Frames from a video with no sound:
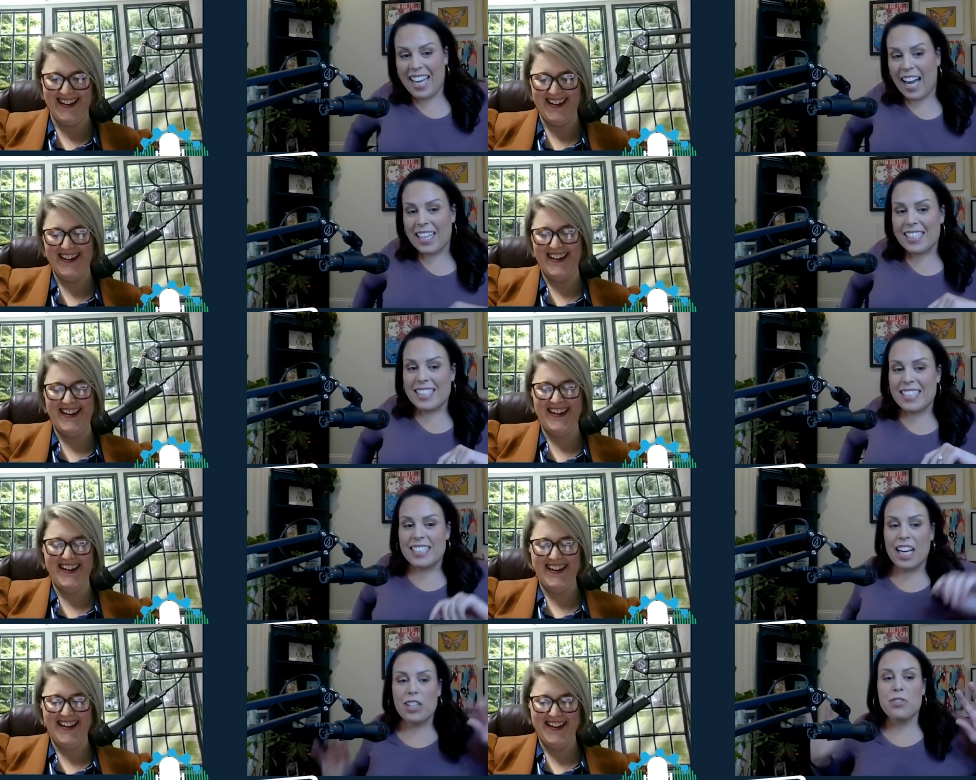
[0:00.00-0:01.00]
Speaker 1: yeah.
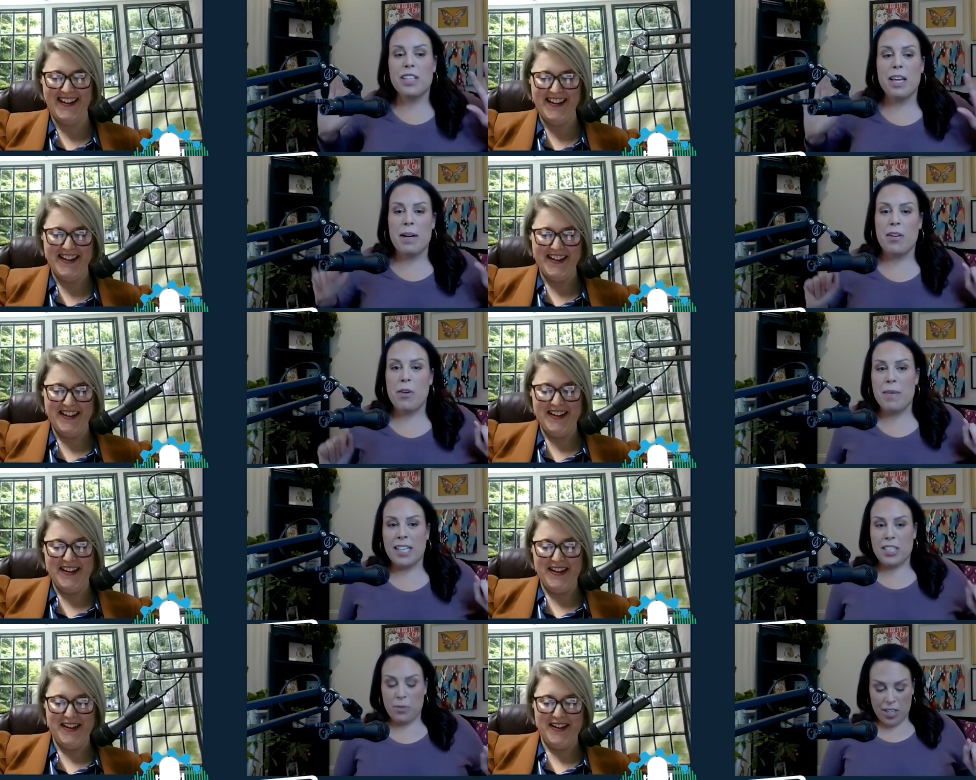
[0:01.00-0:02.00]
Not only am I going
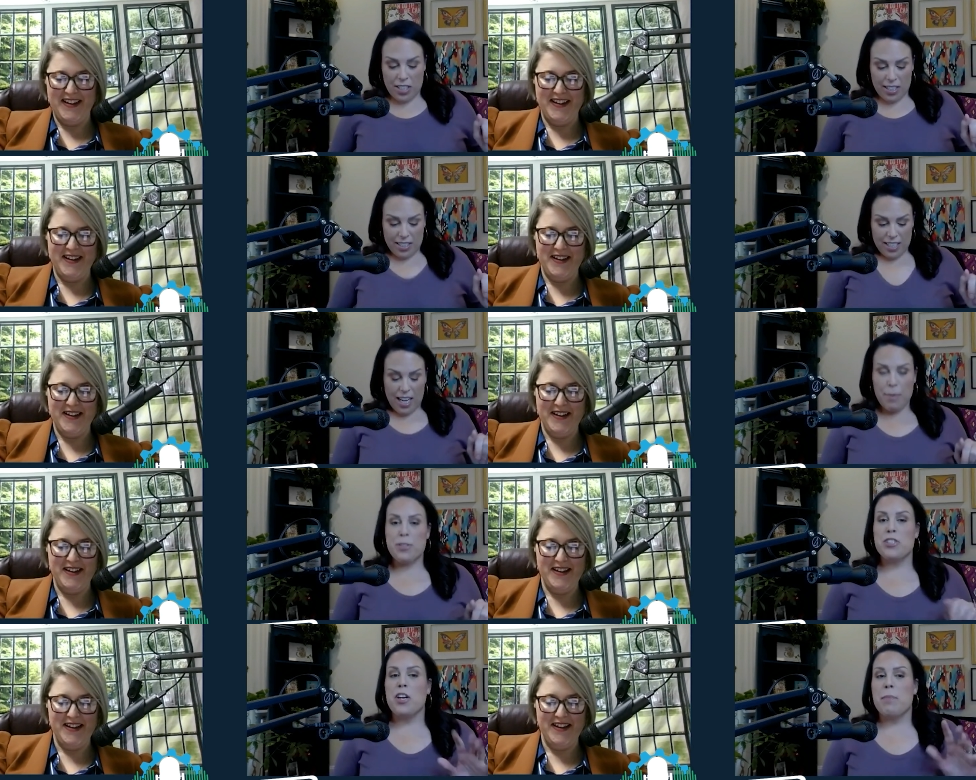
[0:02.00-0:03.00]
back to work, I'm
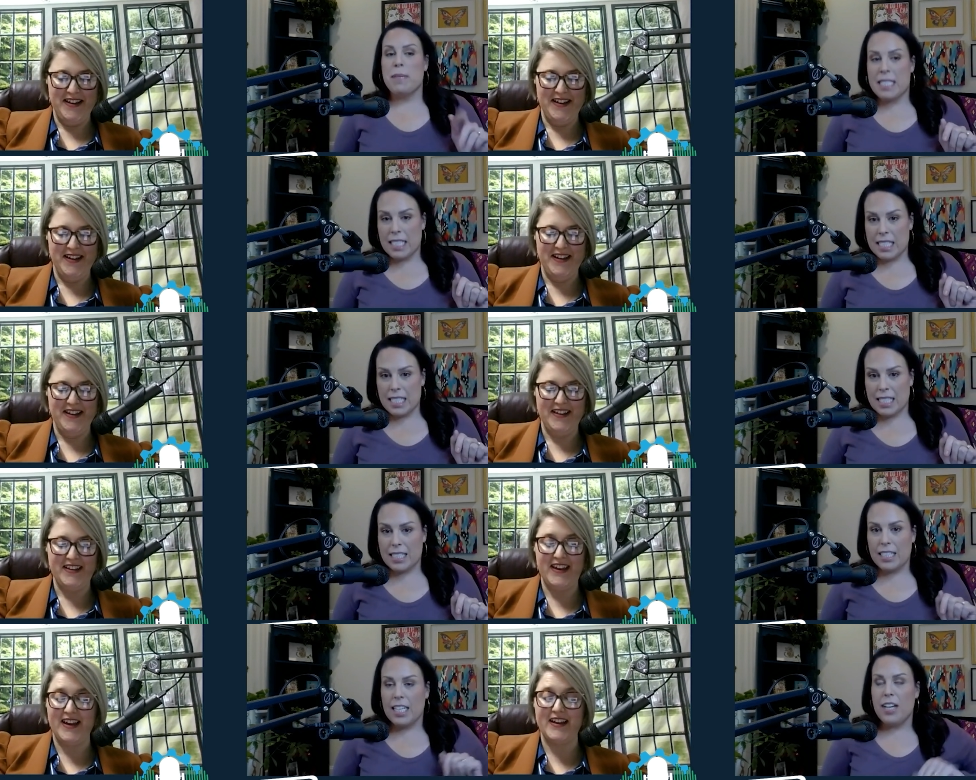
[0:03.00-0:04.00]
going to start a business.
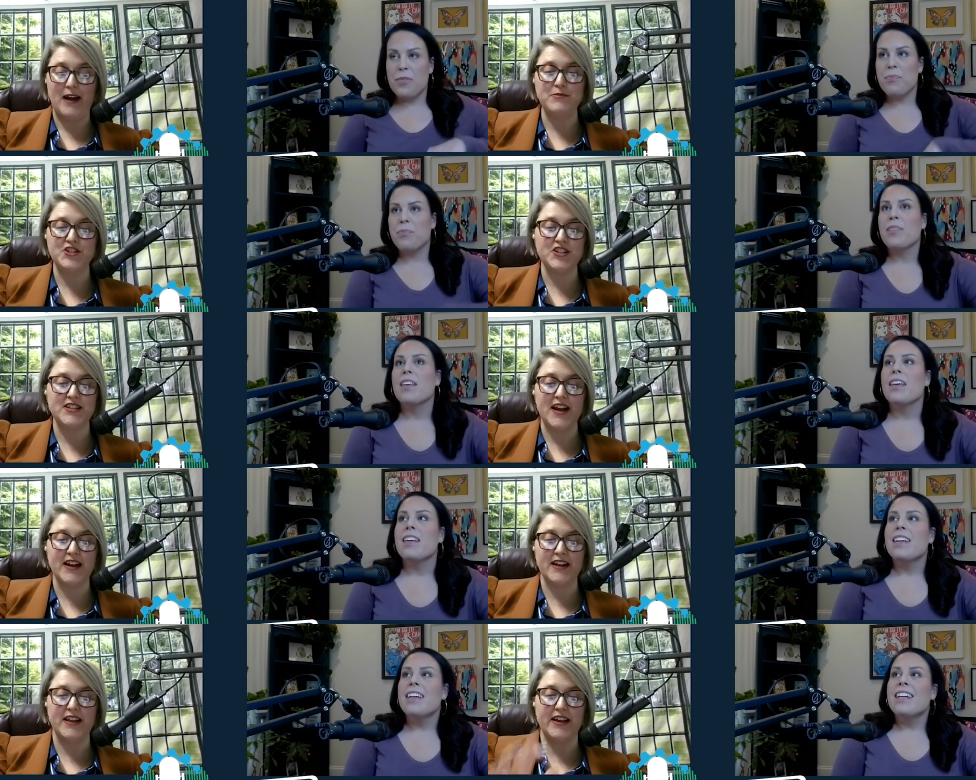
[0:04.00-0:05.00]
You yeah. Know?
Speaker 2: I'm just
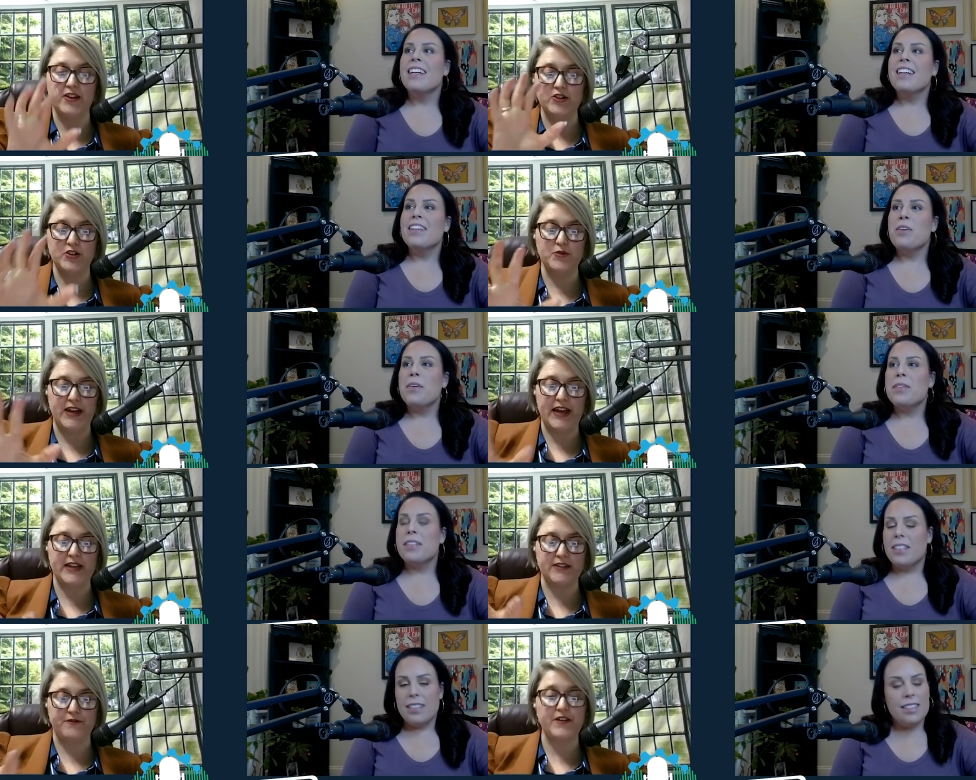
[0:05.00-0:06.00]
not going to like do an
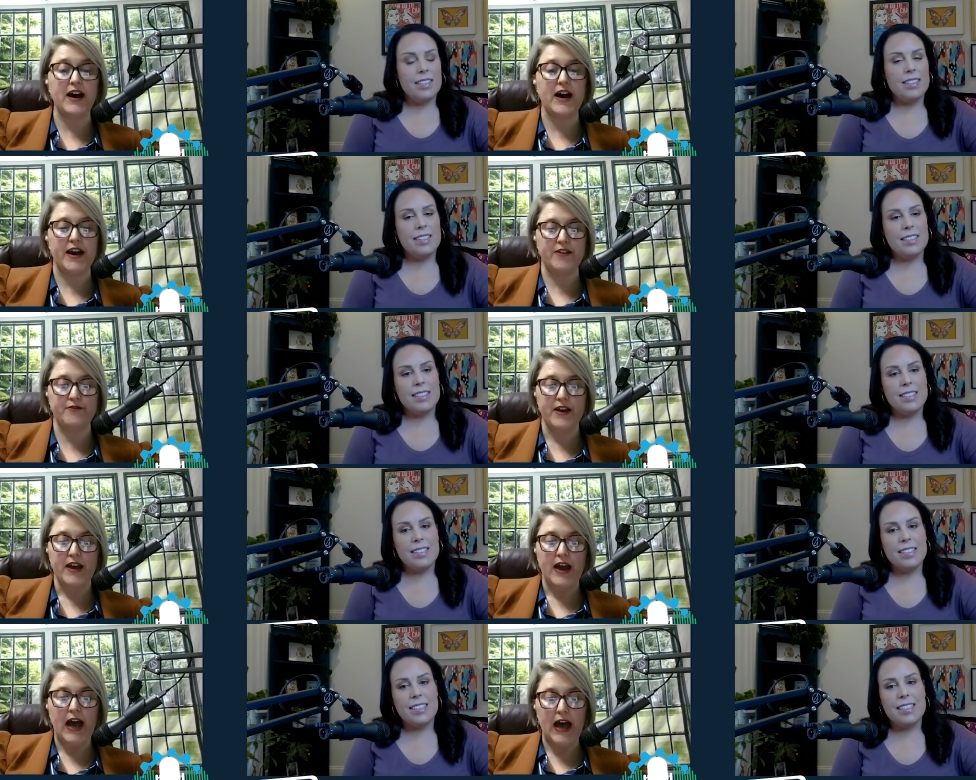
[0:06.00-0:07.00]
eight to five.
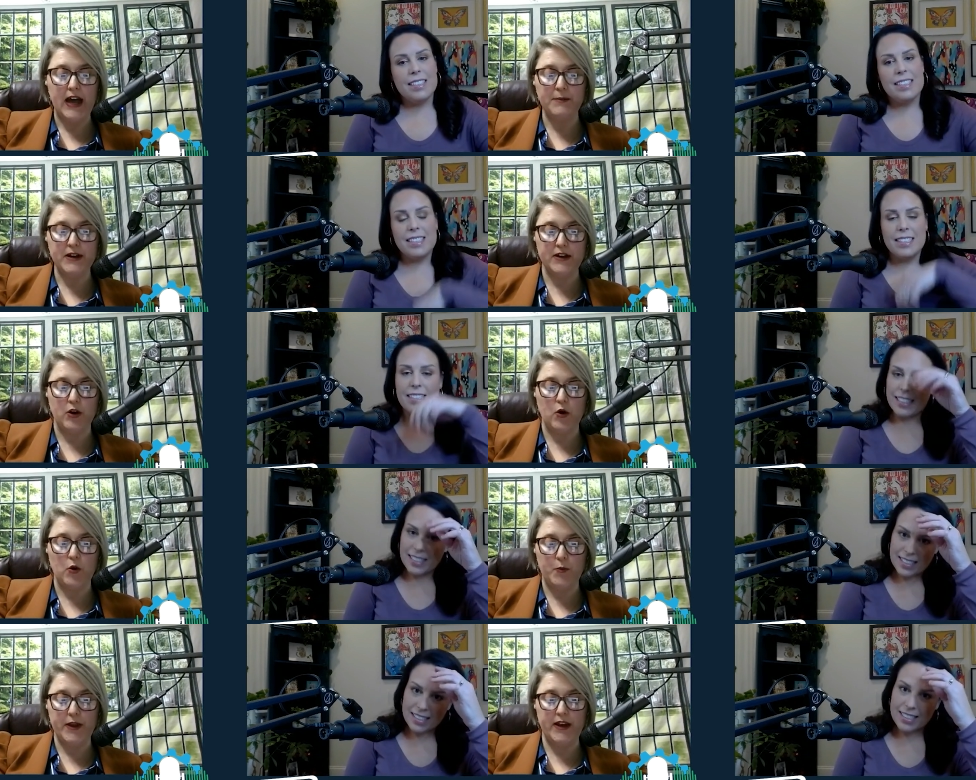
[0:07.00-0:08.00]
I'm going to
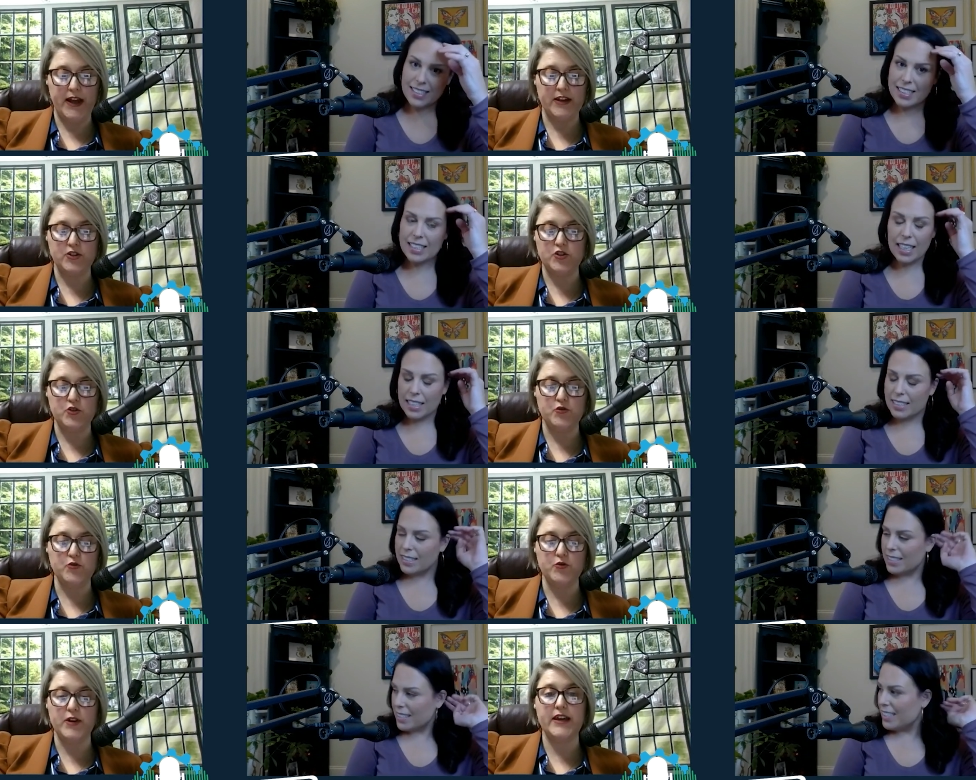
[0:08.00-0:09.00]
open and
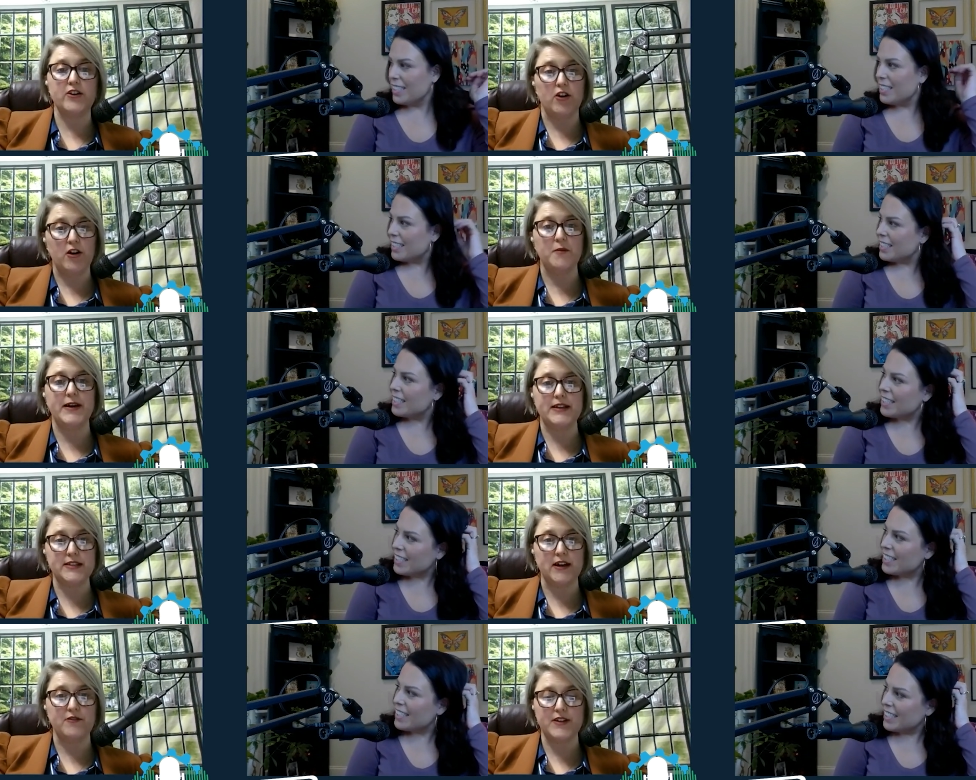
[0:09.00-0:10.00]
do it all
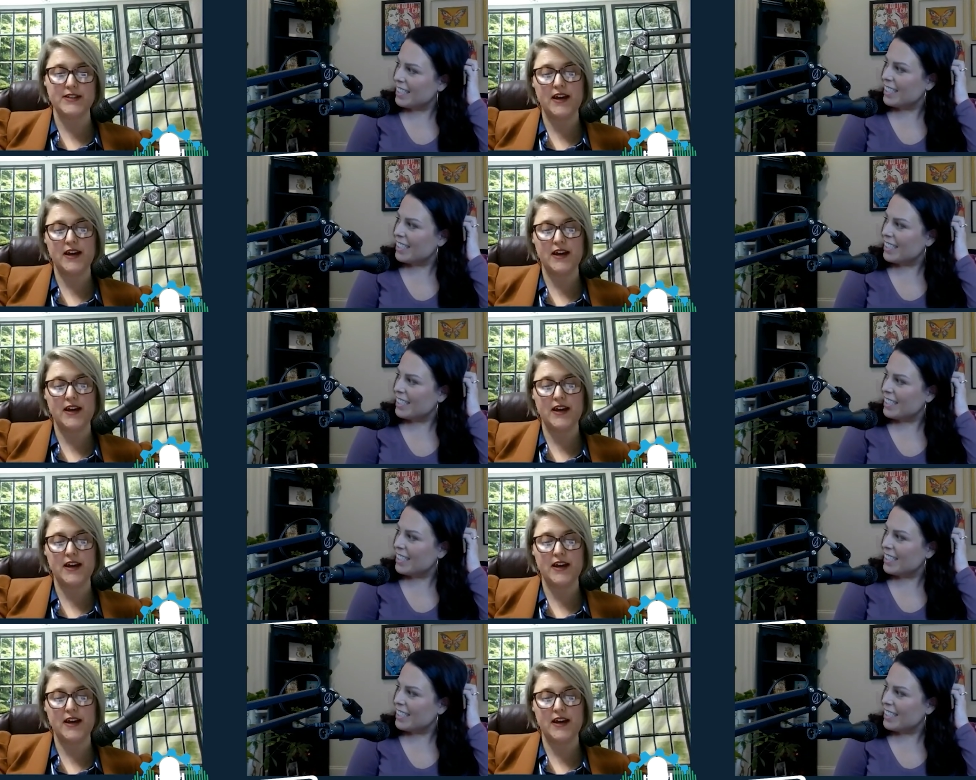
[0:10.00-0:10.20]
myself